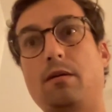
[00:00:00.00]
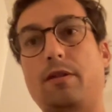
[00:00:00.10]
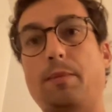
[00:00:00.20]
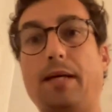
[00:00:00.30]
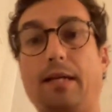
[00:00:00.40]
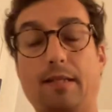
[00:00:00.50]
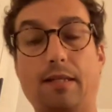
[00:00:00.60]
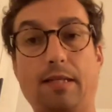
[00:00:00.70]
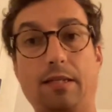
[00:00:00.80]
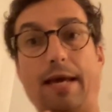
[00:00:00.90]
somebody's
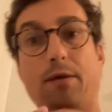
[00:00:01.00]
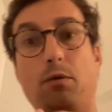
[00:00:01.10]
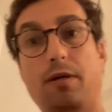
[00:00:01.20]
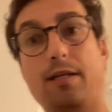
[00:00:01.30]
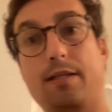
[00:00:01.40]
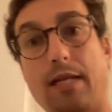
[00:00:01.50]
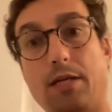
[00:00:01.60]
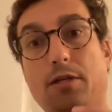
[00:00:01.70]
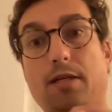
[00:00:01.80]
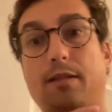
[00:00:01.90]
in that
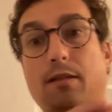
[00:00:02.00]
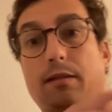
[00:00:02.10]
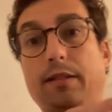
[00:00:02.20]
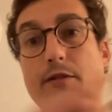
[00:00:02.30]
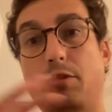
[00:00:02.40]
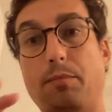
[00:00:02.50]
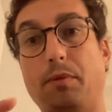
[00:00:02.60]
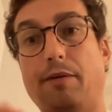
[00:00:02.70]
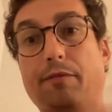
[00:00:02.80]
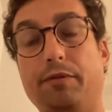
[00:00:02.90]
organization at the leadership
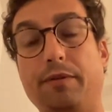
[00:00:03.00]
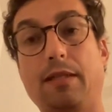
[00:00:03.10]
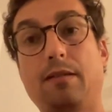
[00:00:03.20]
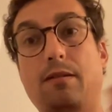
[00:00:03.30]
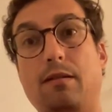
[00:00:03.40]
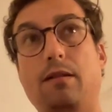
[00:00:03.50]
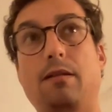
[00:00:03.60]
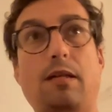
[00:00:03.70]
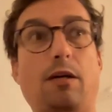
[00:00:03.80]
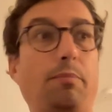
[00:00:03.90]
level needs to
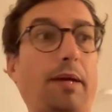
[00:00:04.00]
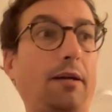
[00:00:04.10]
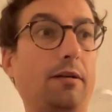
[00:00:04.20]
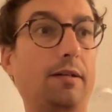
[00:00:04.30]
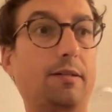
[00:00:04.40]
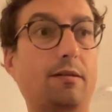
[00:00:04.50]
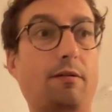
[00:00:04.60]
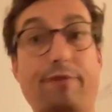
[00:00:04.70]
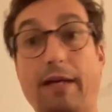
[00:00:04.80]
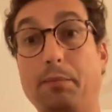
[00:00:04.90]
tell parents
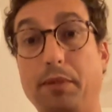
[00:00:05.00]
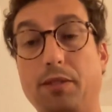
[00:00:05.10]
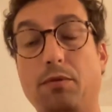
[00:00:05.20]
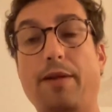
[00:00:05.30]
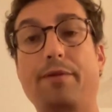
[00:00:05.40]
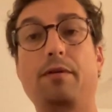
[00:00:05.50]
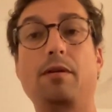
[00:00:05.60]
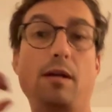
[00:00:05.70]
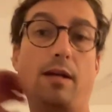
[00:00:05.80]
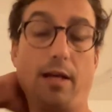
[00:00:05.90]
or families rather
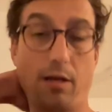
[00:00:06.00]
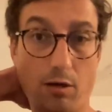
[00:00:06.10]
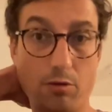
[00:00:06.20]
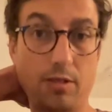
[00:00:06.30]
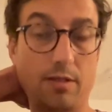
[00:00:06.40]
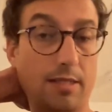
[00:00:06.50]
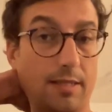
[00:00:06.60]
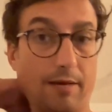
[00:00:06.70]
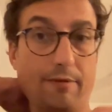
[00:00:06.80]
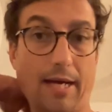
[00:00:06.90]
and coaches that
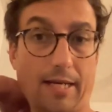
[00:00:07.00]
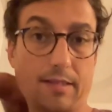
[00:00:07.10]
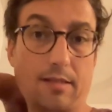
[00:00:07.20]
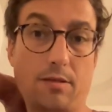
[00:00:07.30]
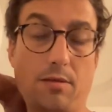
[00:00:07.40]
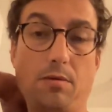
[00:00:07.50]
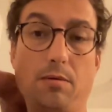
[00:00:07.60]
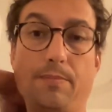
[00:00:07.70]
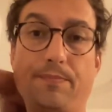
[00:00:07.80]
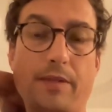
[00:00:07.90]
they have access
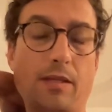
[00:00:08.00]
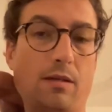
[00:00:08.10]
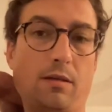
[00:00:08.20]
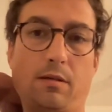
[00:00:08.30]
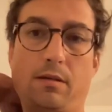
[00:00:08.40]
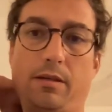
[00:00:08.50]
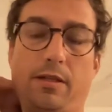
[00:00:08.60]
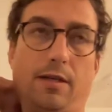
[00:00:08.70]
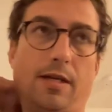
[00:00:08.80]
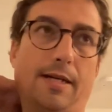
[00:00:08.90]
to
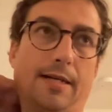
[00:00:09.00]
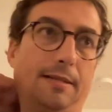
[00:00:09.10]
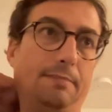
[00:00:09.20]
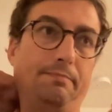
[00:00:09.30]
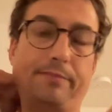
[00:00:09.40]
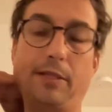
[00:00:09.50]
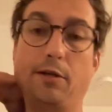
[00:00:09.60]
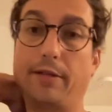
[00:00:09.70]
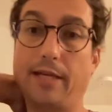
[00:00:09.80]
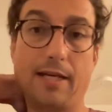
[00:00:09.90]
um, you
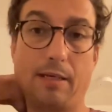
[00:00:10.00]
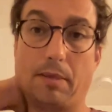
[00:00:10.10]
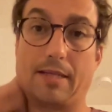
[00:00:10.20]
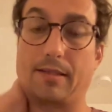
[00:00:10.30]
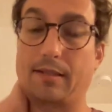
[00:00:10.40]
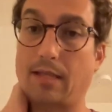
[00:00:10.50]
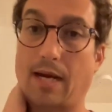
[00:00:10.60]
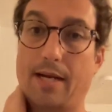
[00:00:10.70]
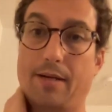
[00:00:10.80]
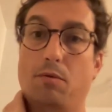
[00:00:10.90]
know, the hitting basics
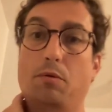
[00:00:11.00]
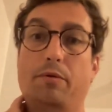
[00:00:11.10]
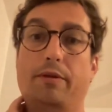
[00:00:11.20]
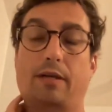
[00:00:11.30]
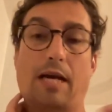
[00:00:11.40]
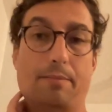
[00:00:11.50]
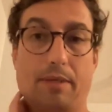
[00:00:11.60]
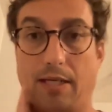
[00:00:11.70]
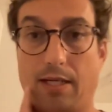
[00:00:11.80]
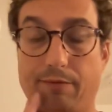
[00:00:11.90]
guide or the
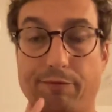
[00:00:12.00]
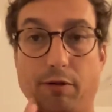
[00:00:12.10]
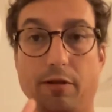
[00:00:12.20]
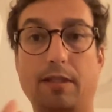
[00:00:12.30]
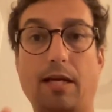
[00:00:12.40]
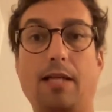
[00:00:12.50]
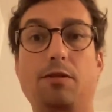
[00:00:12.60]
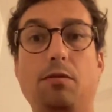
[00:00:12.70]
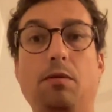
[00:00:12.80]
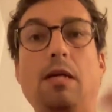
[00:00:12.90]
common hitting flaws
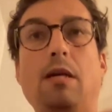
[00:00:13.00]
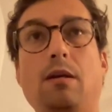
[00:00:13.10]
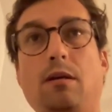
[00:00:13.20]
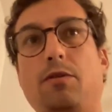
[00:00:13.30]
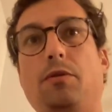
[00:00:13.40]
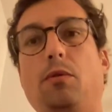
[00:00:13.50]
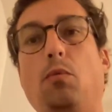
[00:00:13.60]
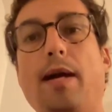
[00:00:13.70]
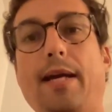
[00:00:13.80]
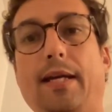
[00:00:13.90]
guide. So, so in a
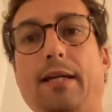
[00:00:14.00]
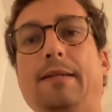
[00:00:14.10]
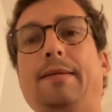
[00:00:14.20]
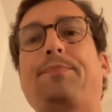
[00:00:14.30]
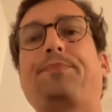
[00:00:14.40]
way,